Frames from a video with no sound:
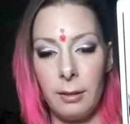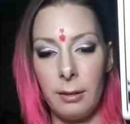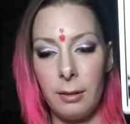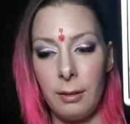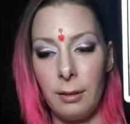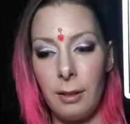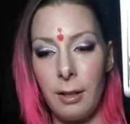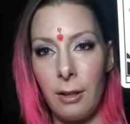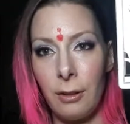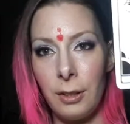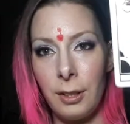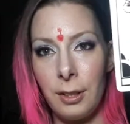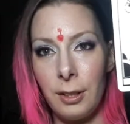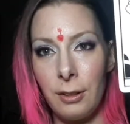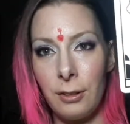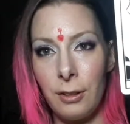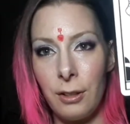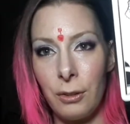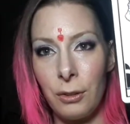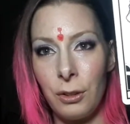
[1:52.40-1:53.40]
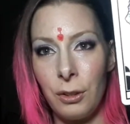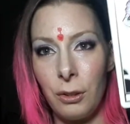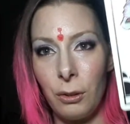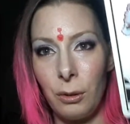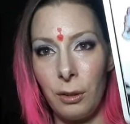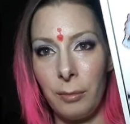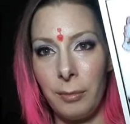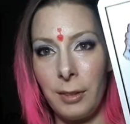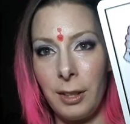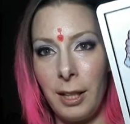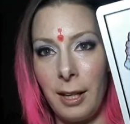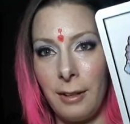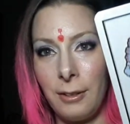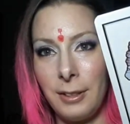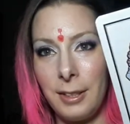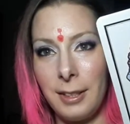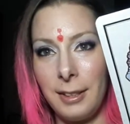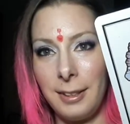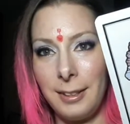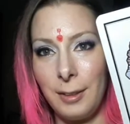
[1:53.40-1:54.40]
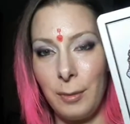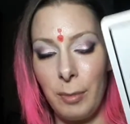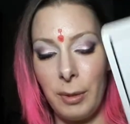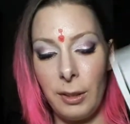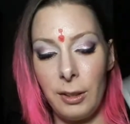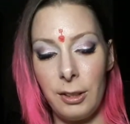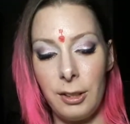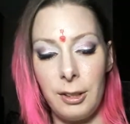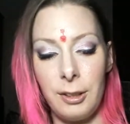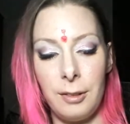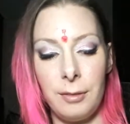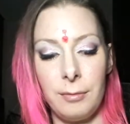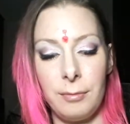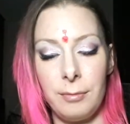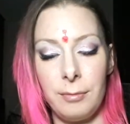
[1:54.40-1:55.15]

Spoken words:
Notice there's no storm clouds in this picture.